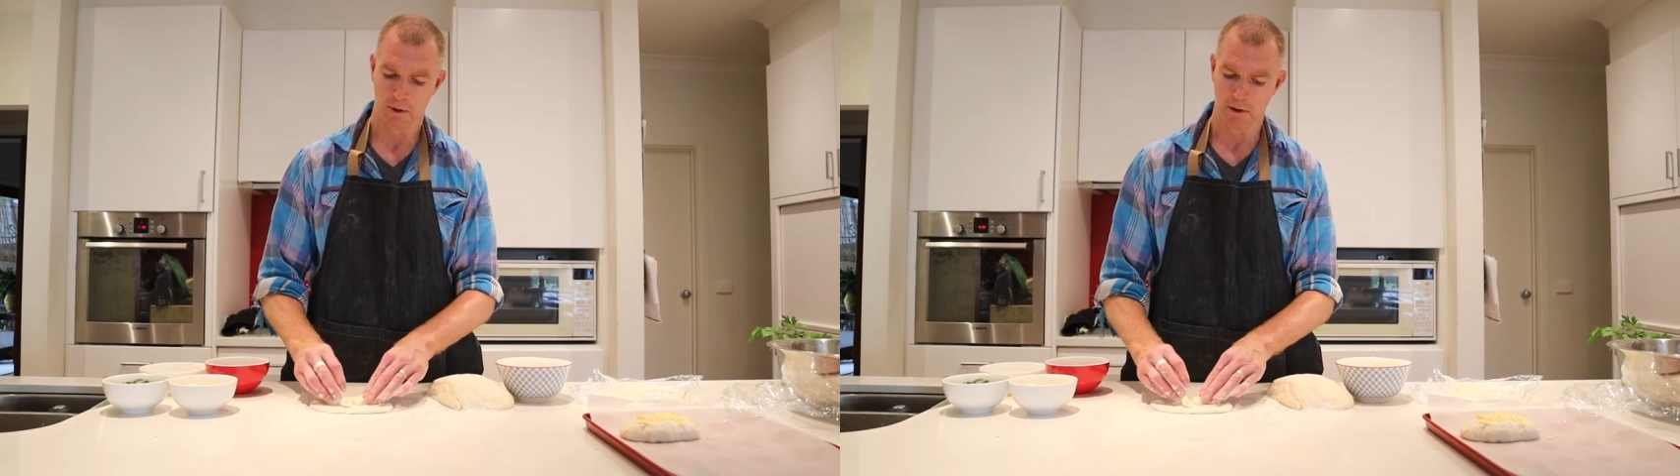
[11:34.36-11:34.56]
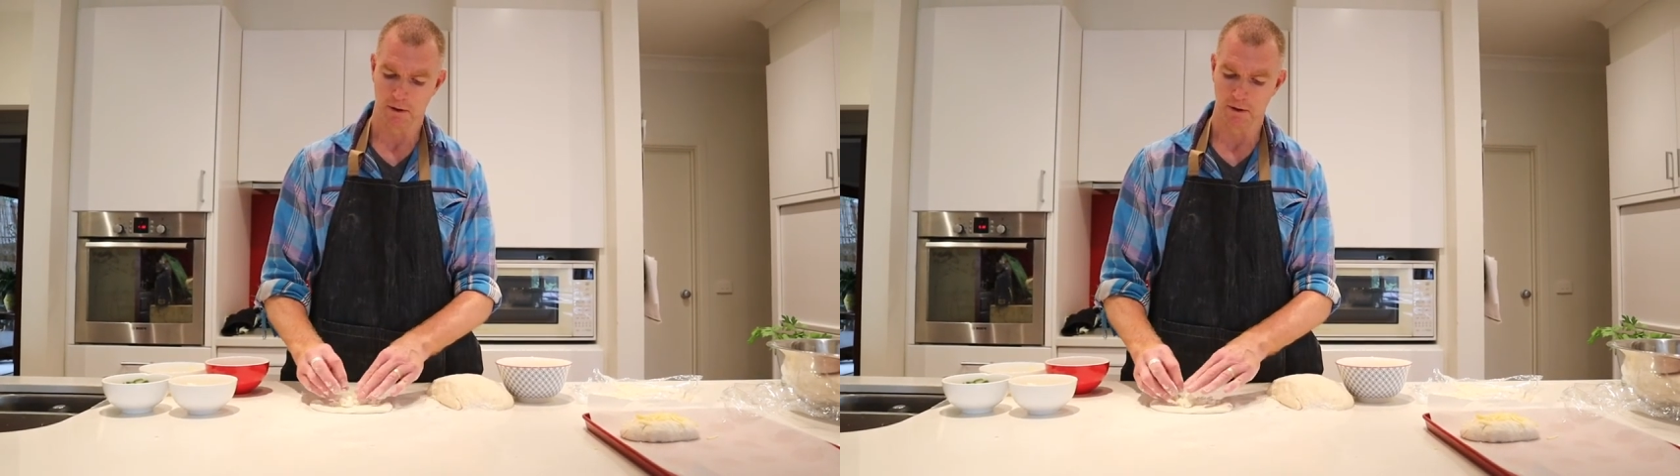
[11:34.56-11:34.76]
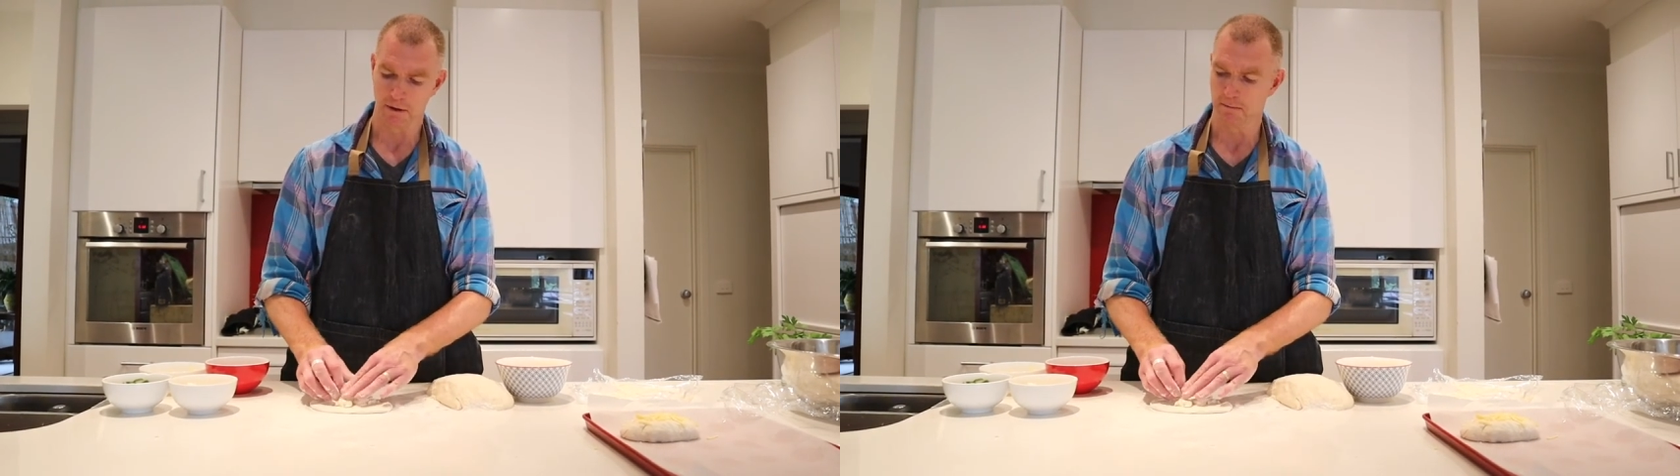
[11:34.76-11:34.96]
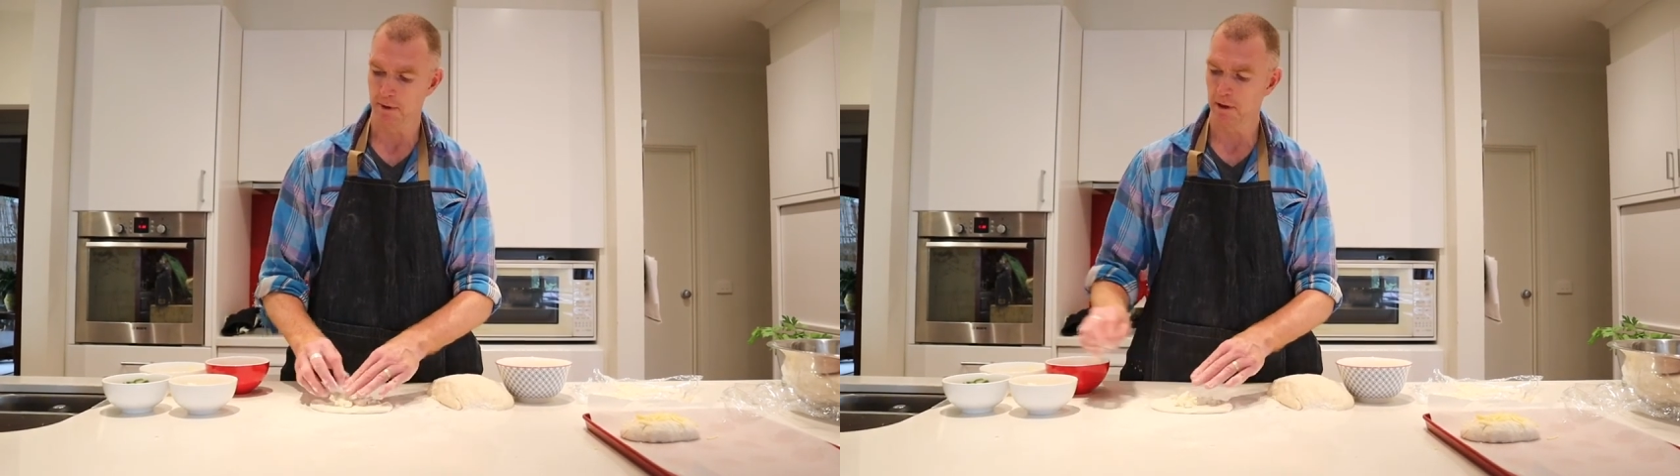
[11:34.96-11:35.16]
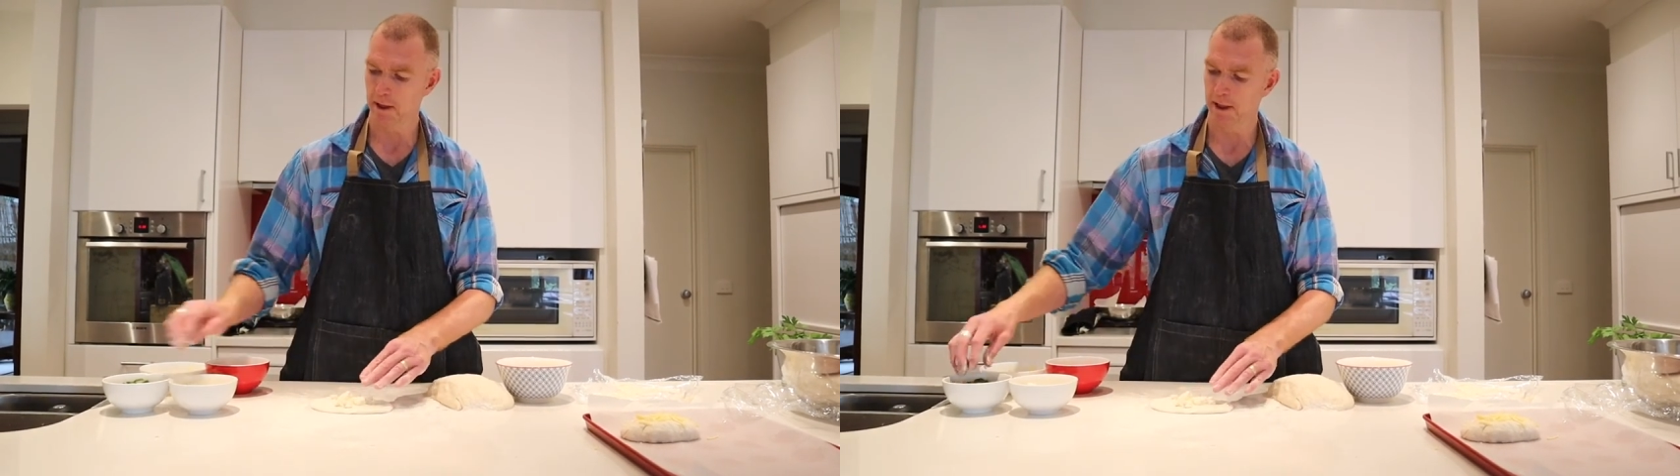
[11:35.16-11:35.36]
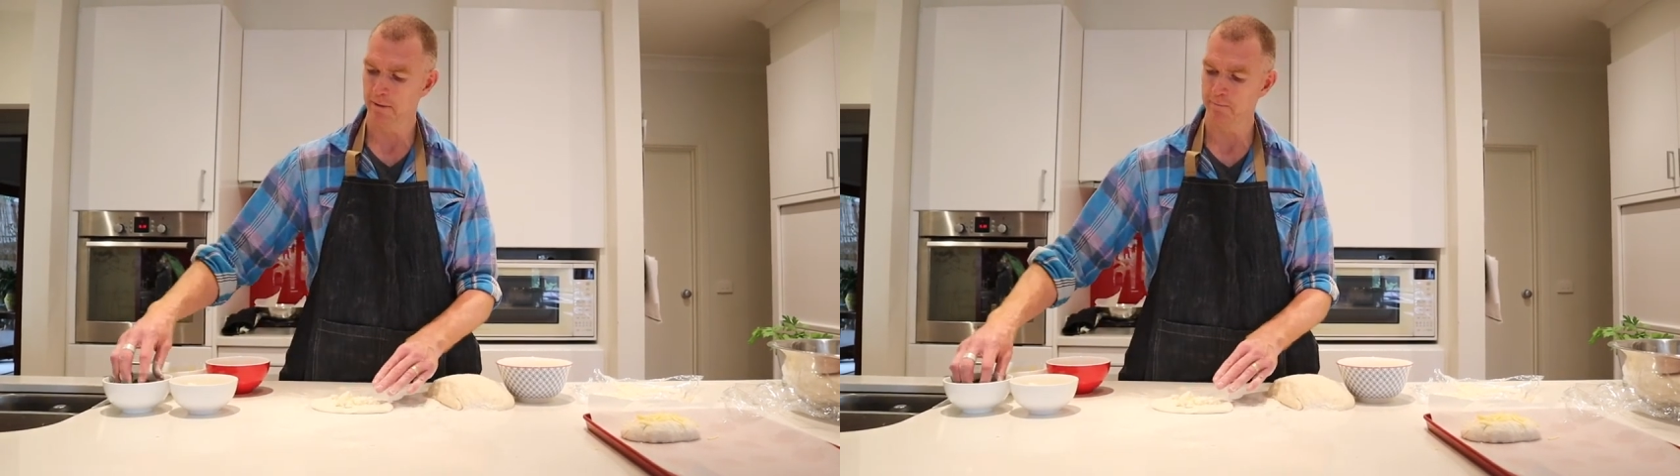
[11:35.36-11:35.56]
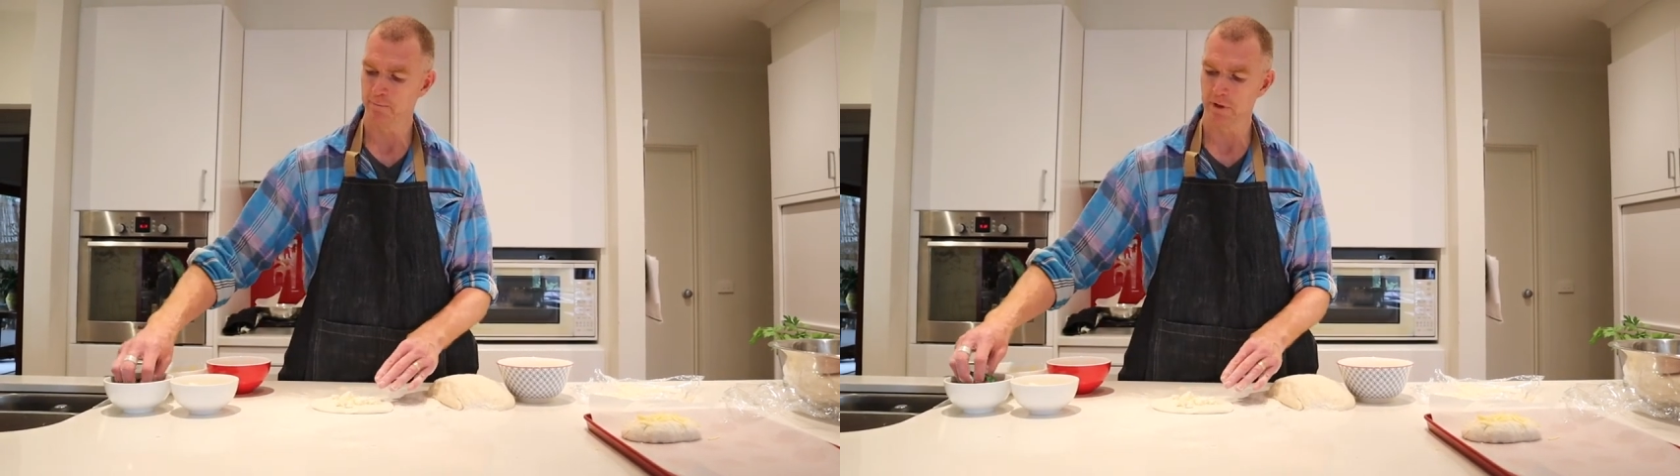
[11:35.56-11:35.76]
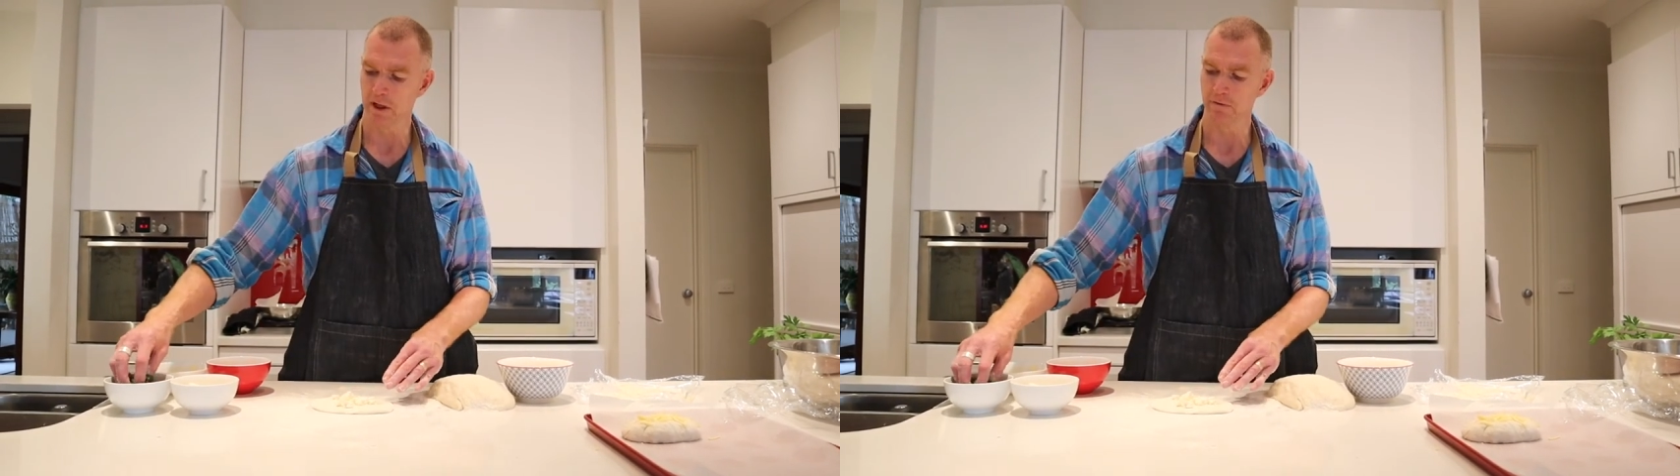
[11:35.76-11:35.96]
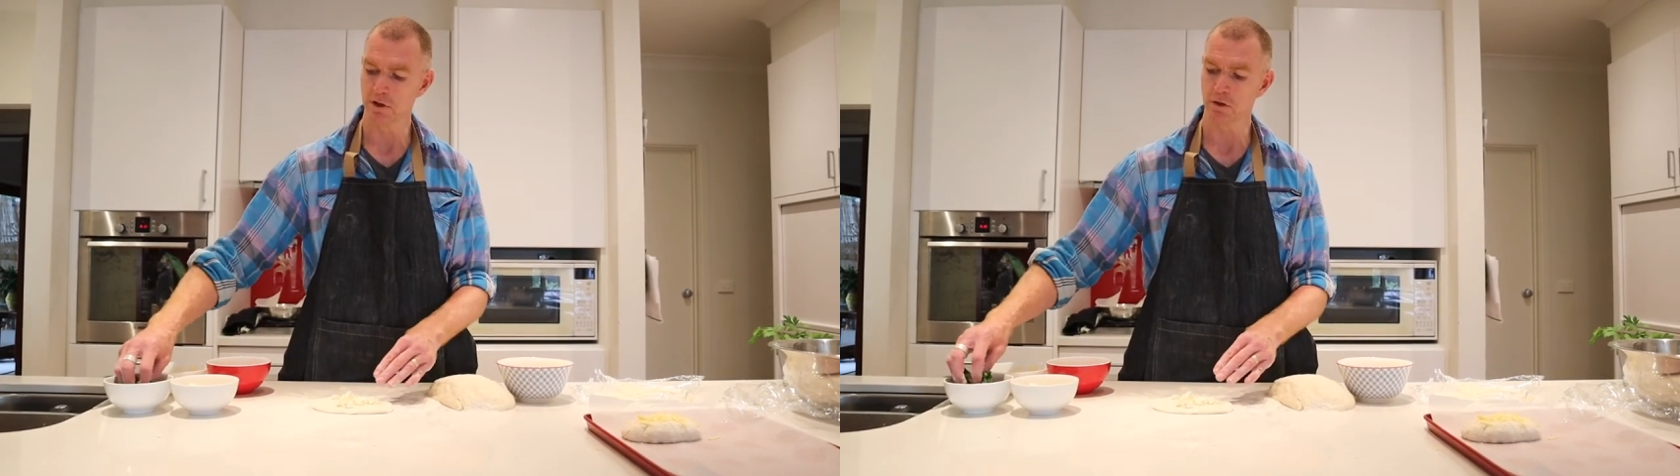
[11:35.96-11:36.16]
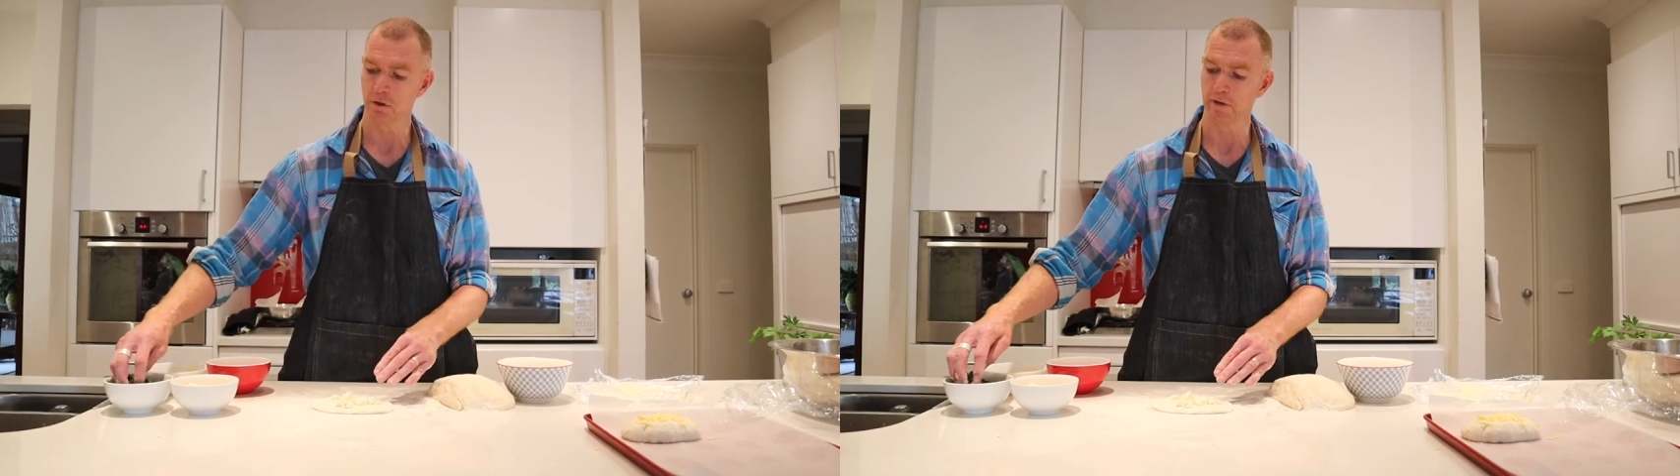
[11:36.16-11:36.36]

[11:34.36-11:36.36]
across the middle there. So I've just all